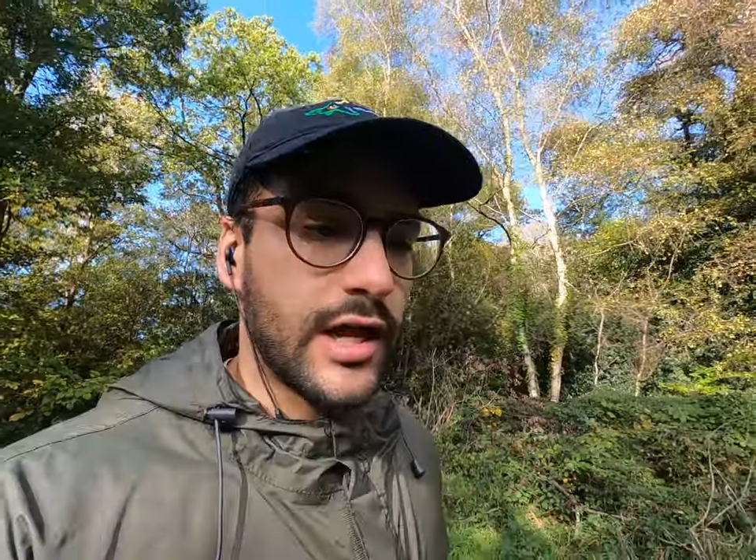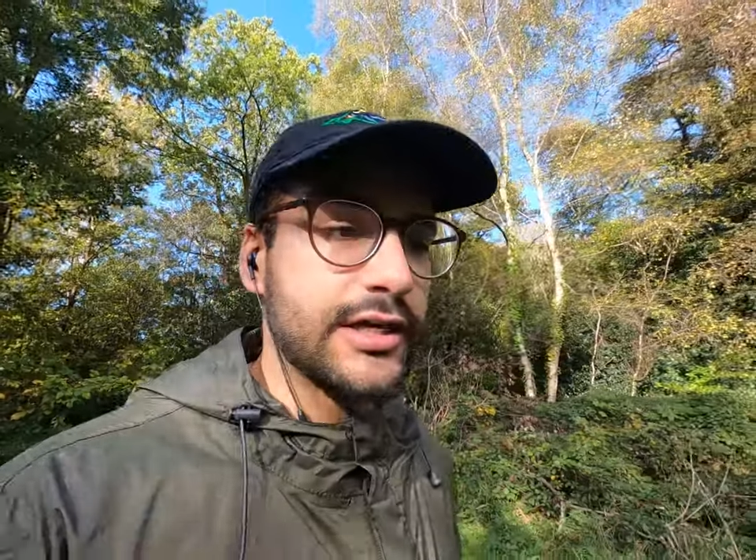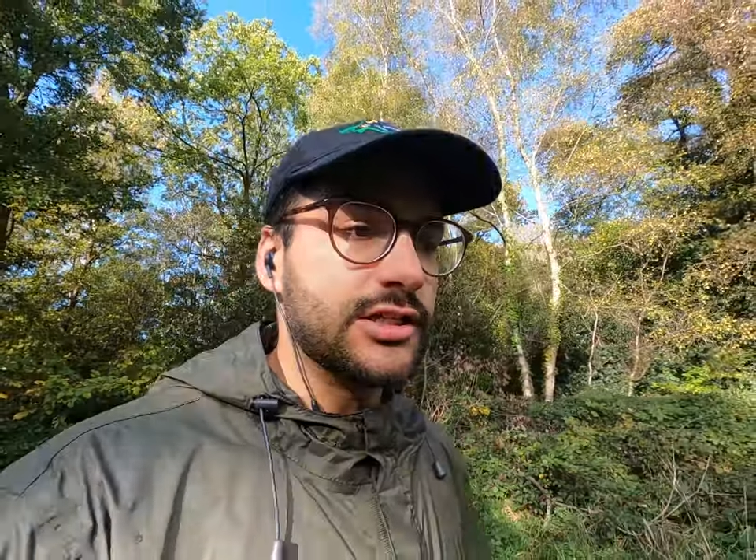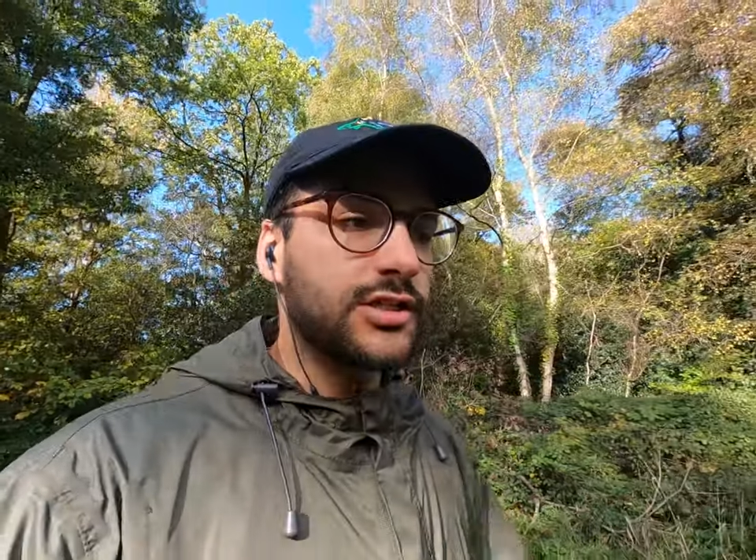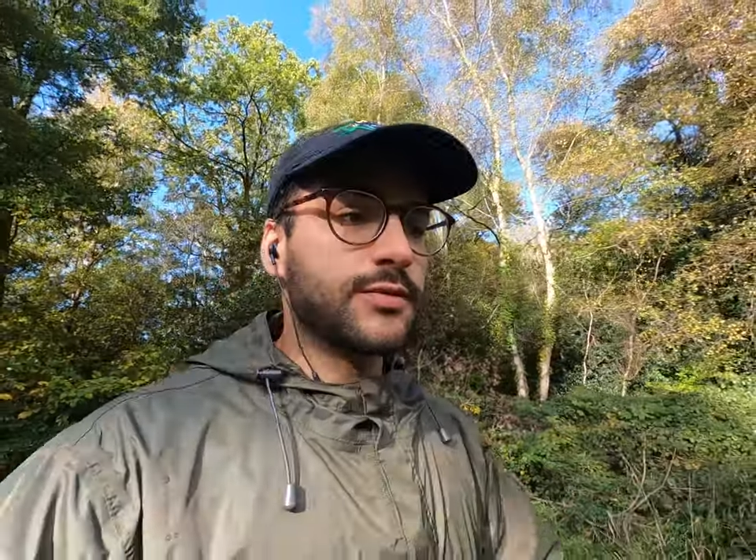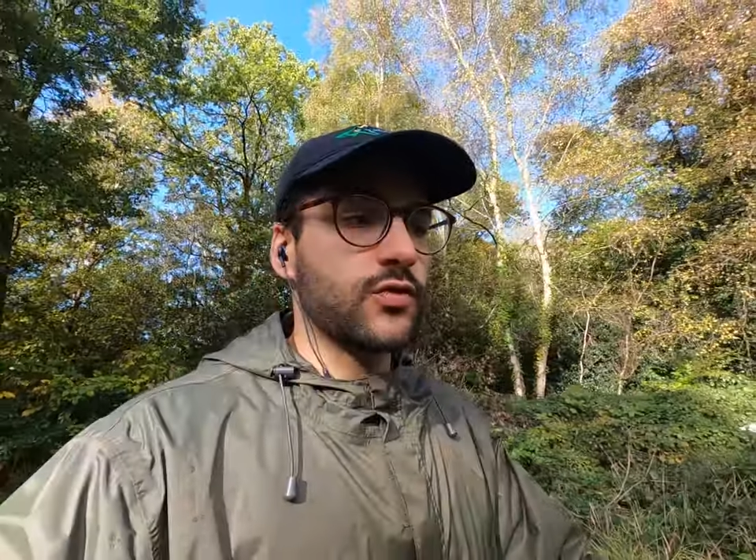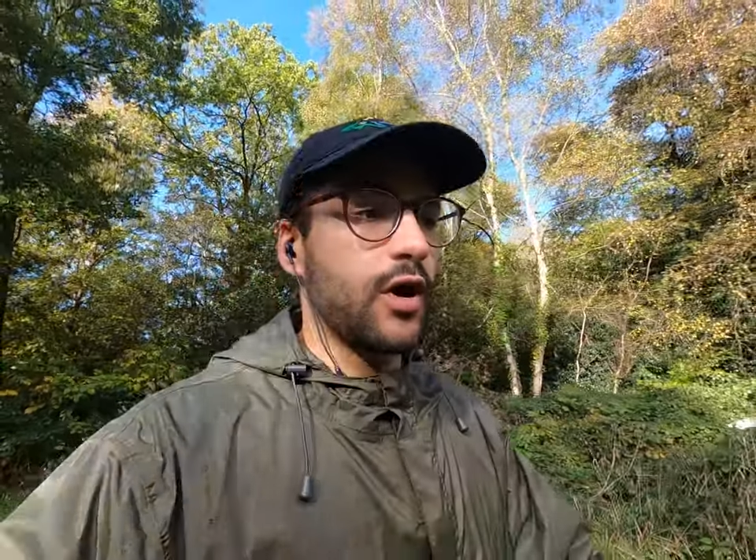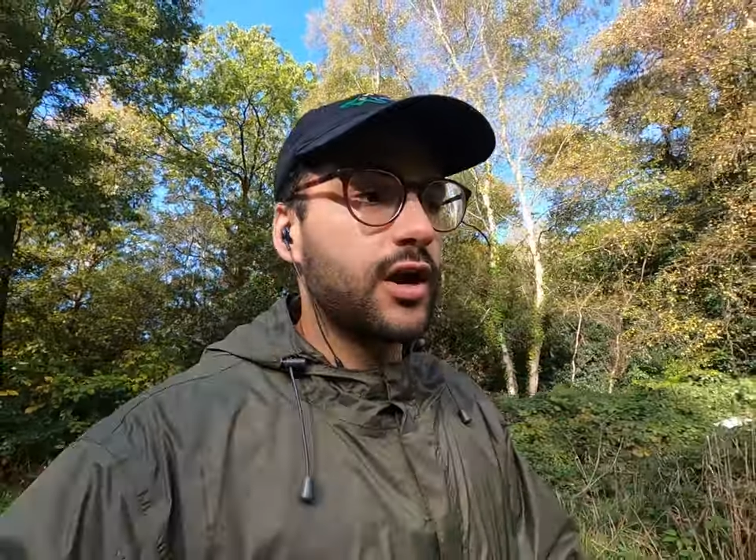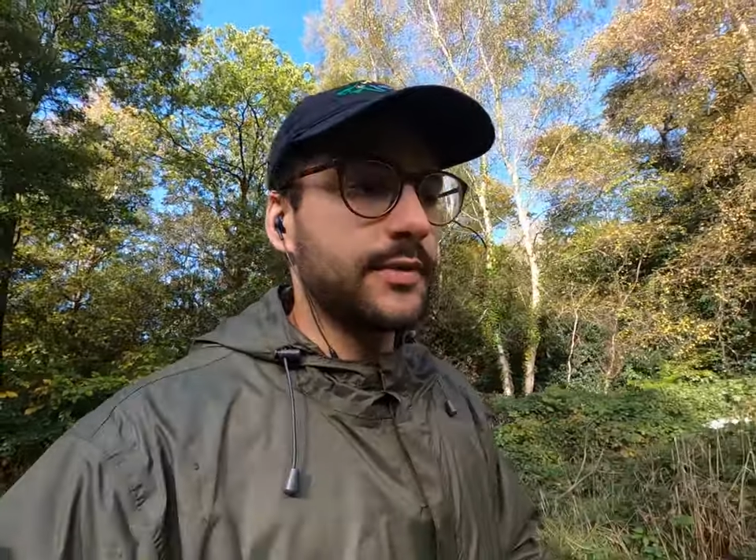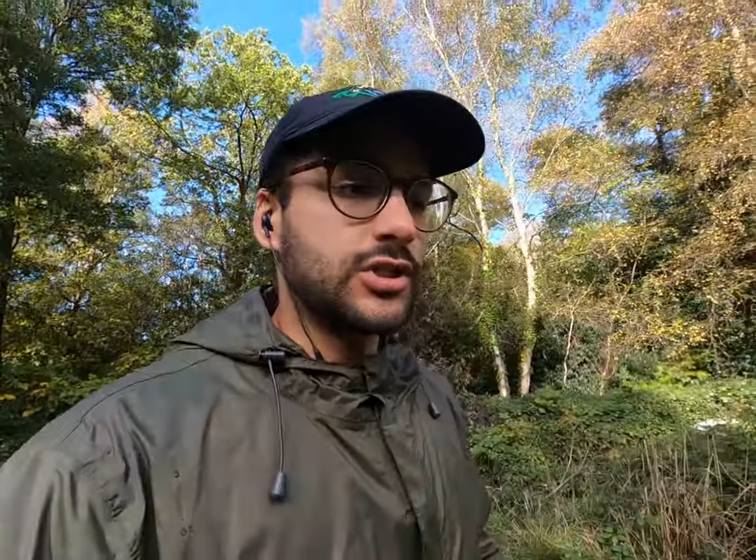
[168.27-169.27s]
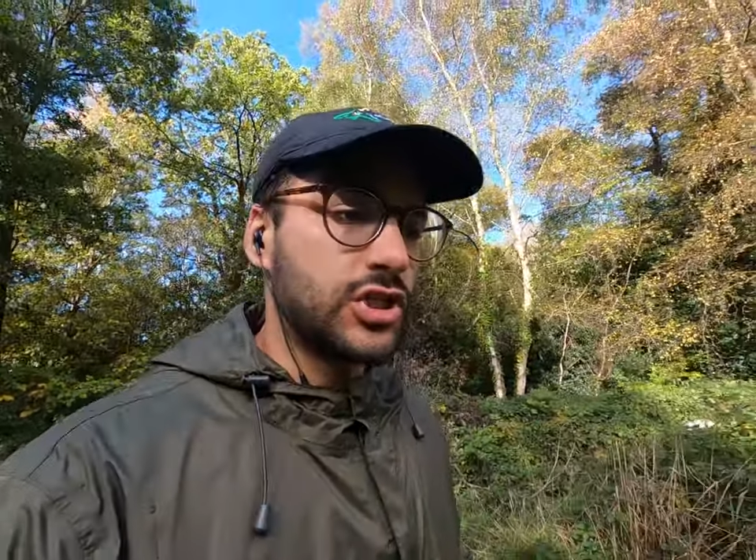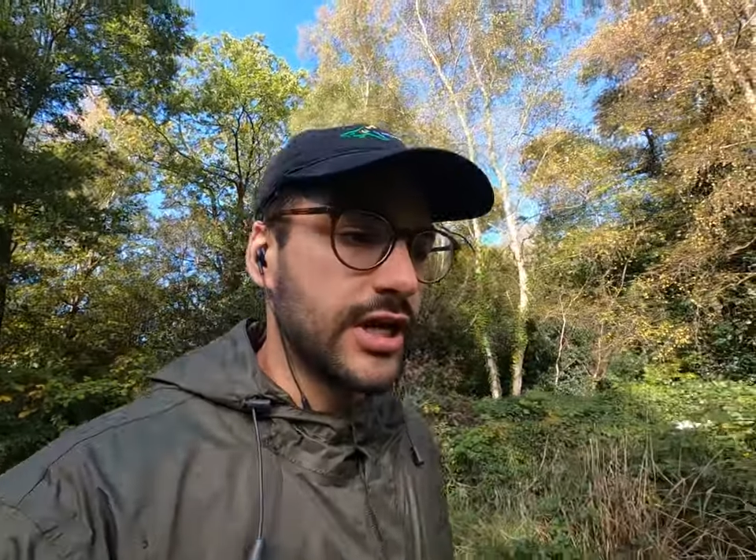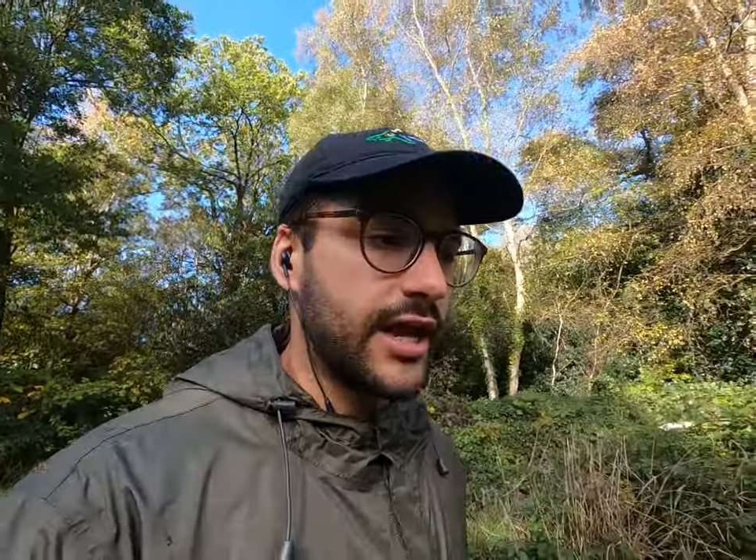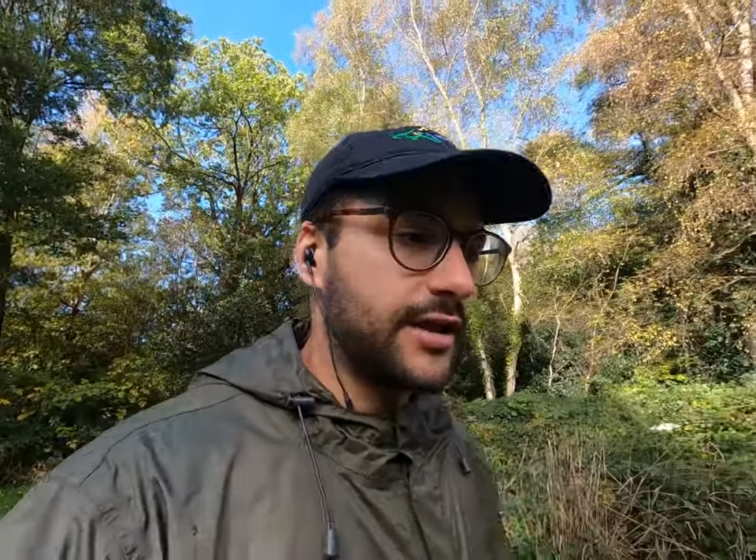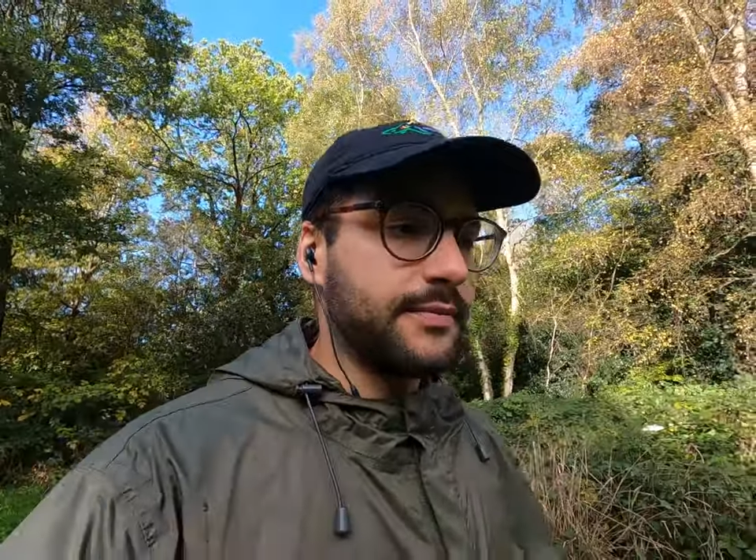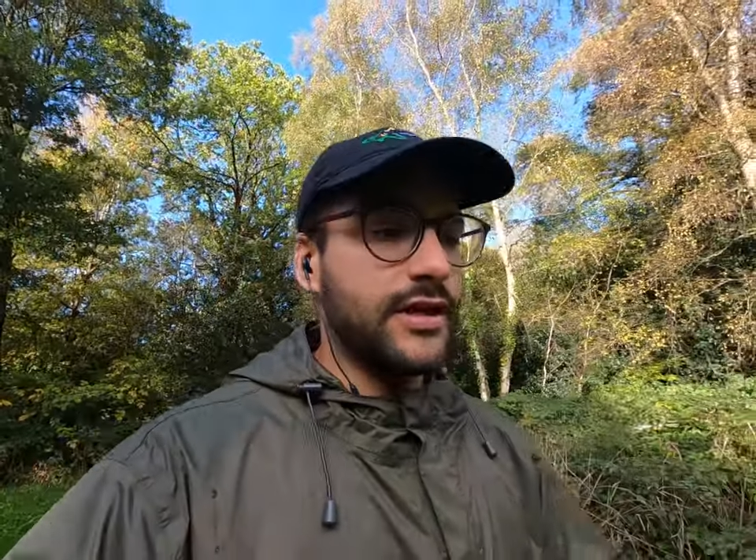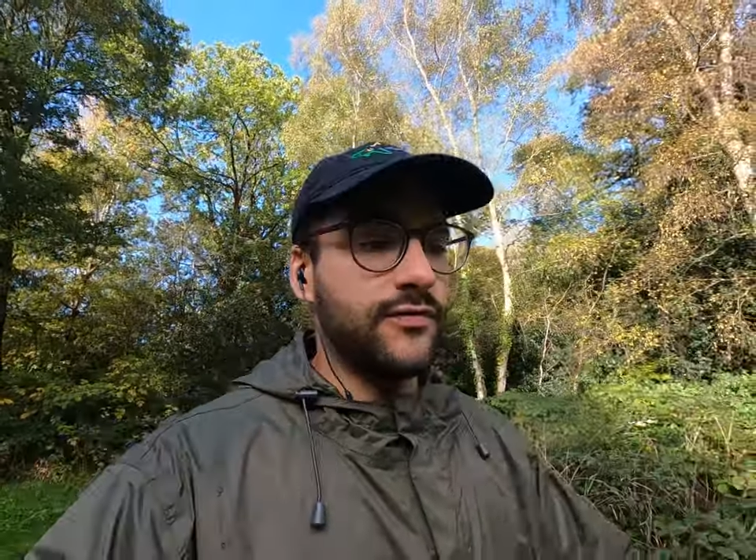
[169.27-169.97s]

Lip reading: like and subscribe and share